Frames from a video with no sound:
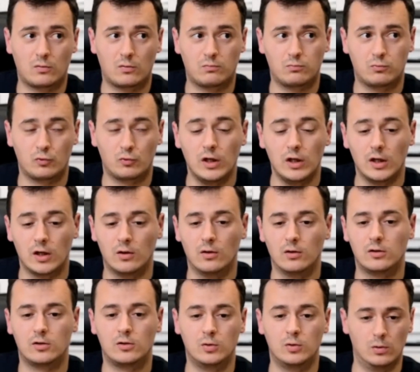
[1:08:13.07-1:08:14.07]
really good
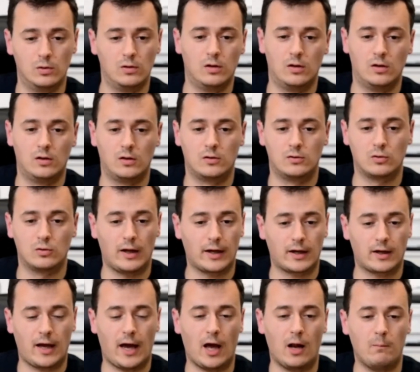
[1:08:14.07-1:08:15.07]
tool to like
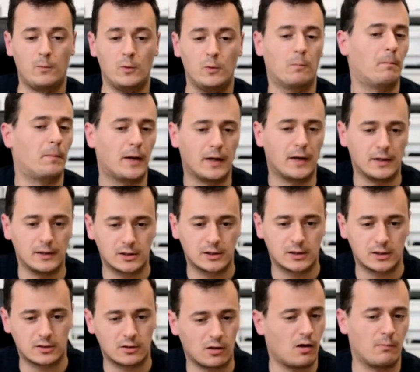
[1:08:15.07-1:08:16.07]
help you pace
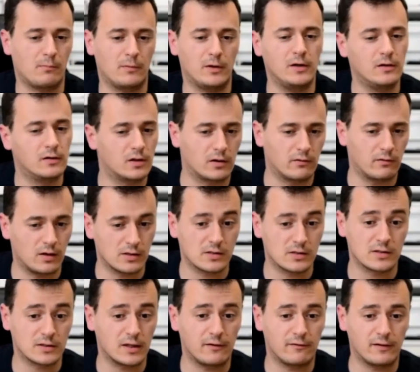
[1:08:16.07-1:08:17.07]
some intervals and
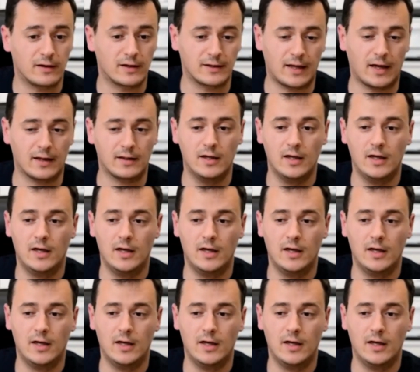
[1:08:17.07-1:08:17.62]
stuff like that.